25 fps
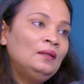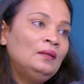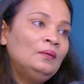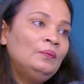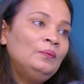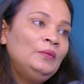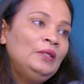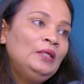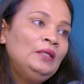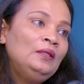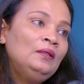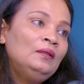
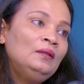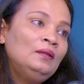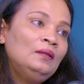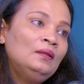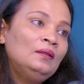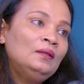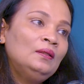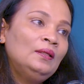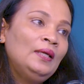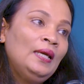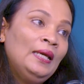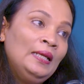being
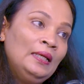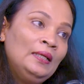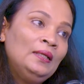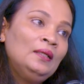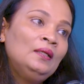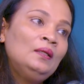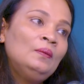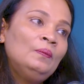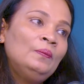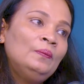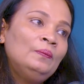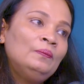
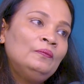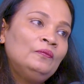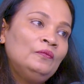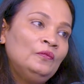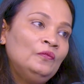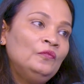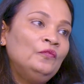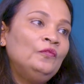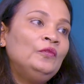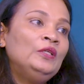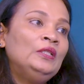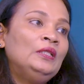handled
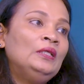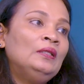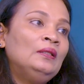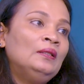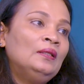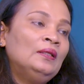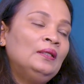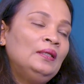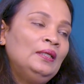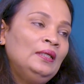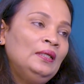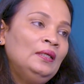within
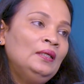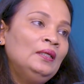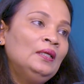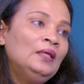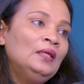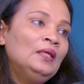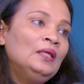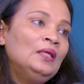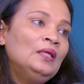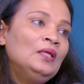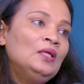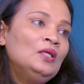the day.
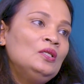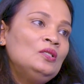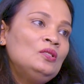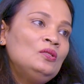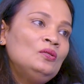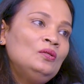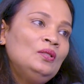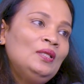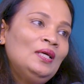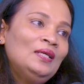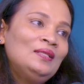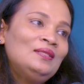
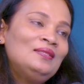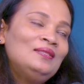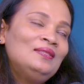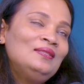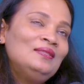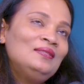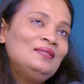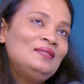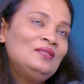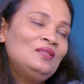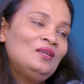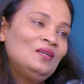So that's
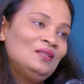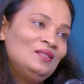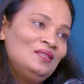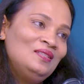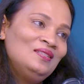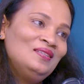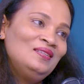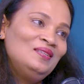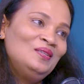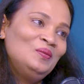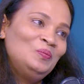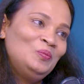a
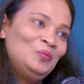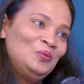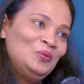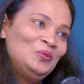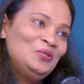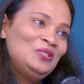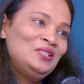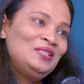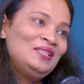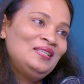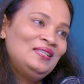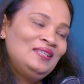structured
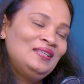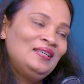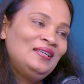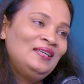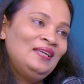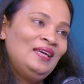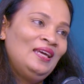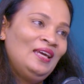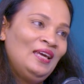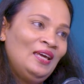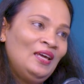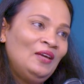approach that I
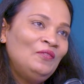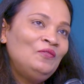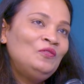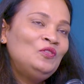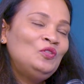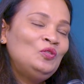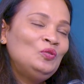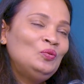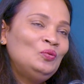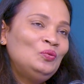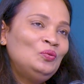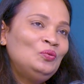have
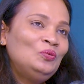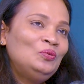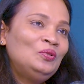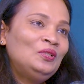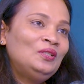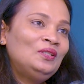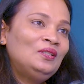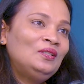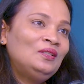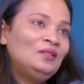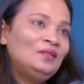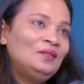to,
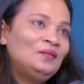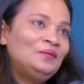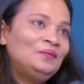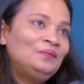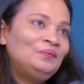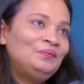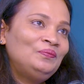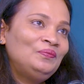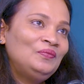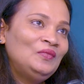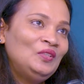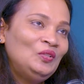
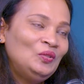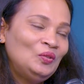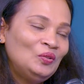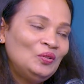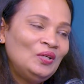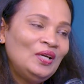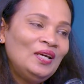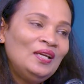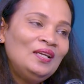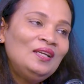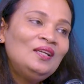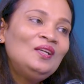
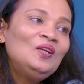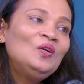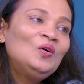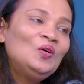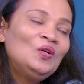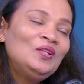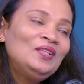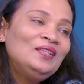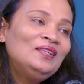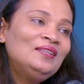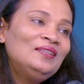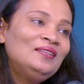handle
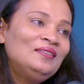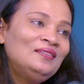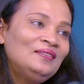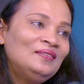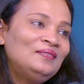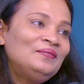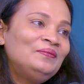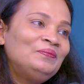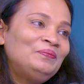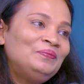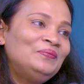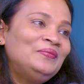all the
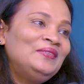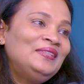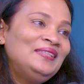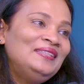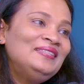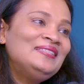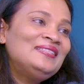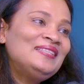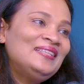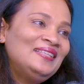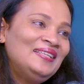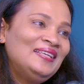
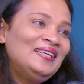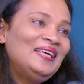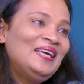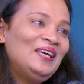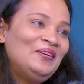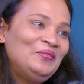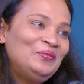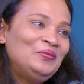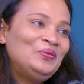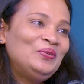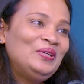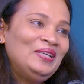things that I
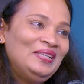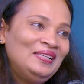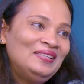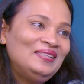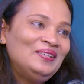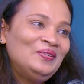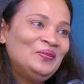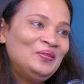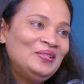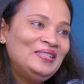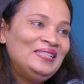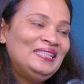have to
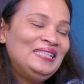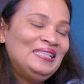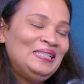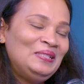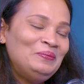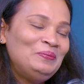handle on a daily